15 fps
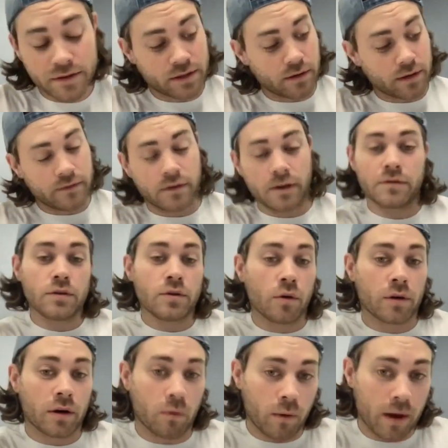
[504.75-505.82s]
So even if you go
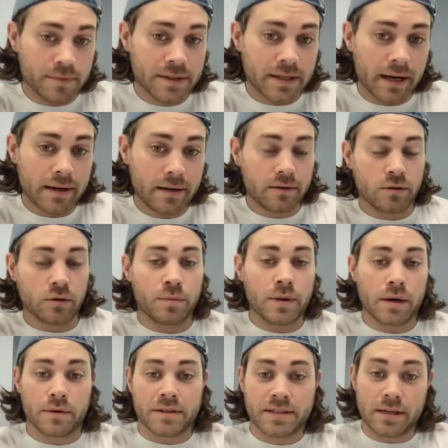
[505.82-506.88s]
on our website, you'll be
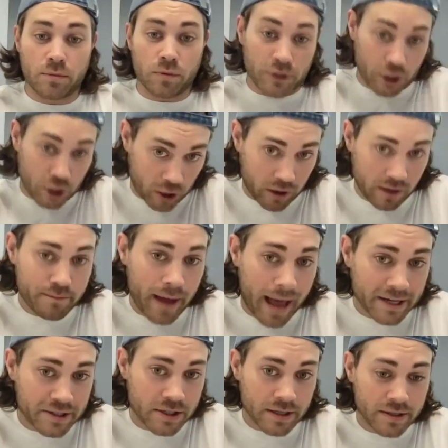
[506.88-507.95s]
able to see what the current
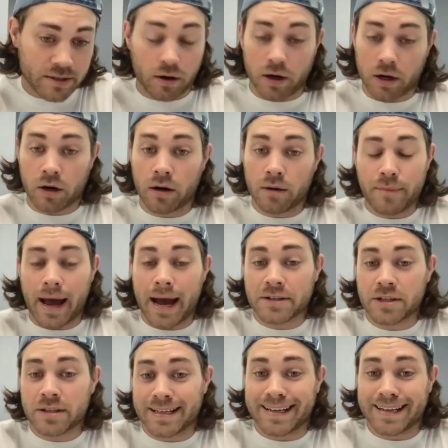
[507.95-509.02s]
batch is. So our current
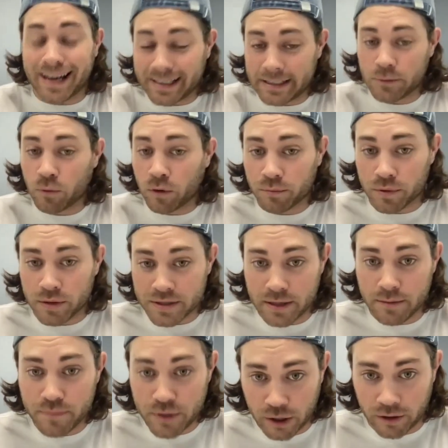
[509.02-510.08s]
batch is at
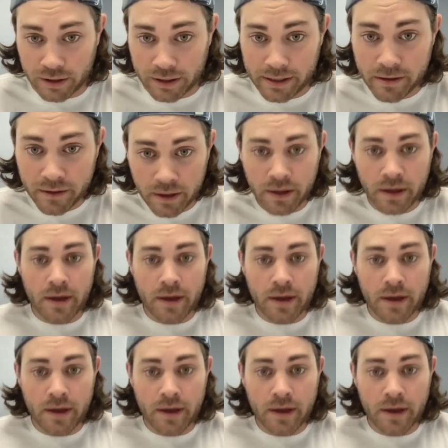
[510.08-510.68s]
91% purity.